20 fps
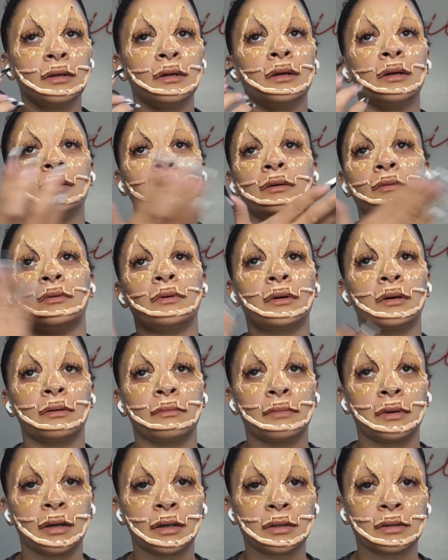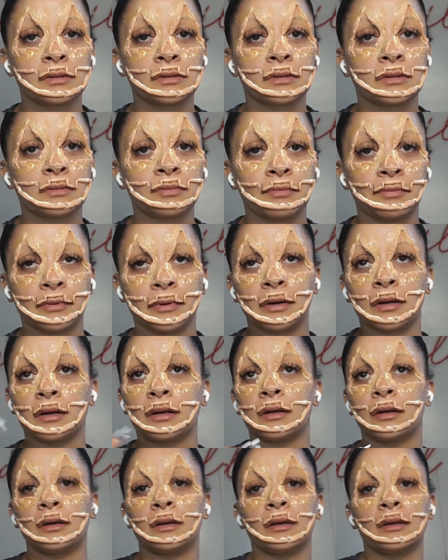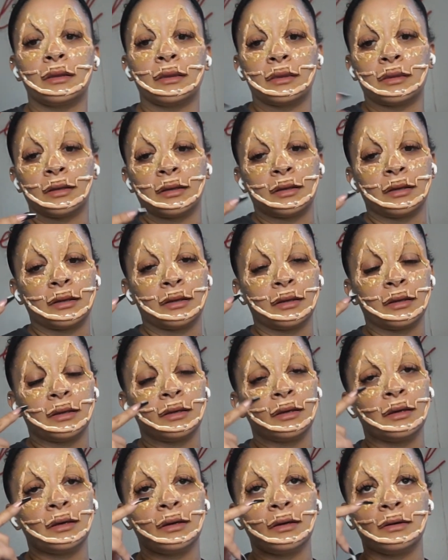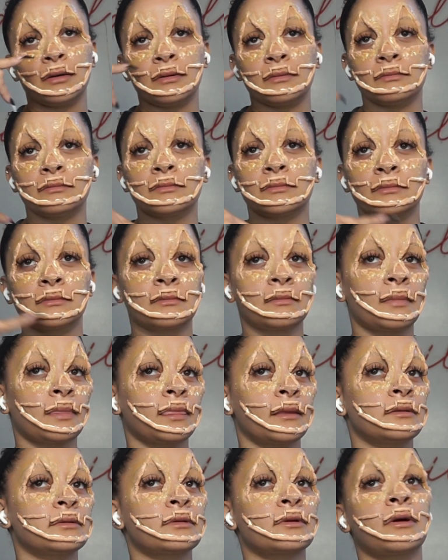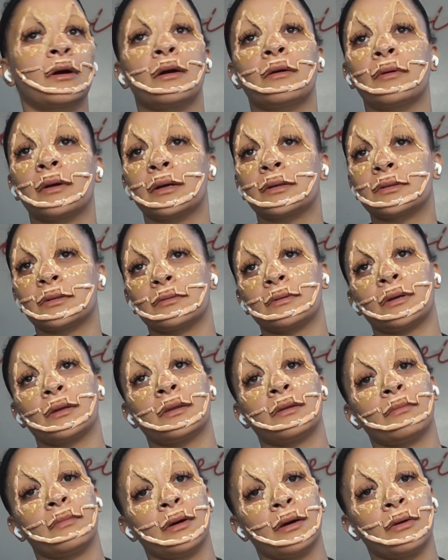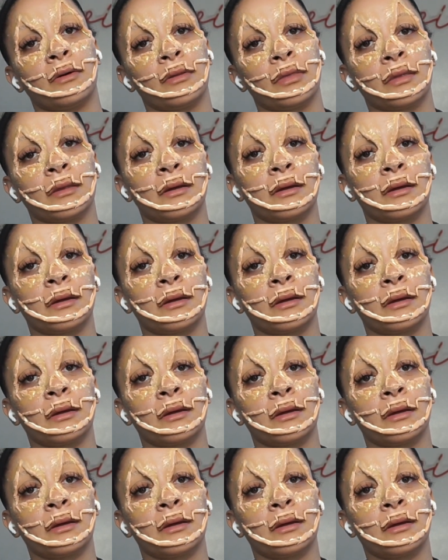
And then we'll come back and spread the scar wax around the mouth.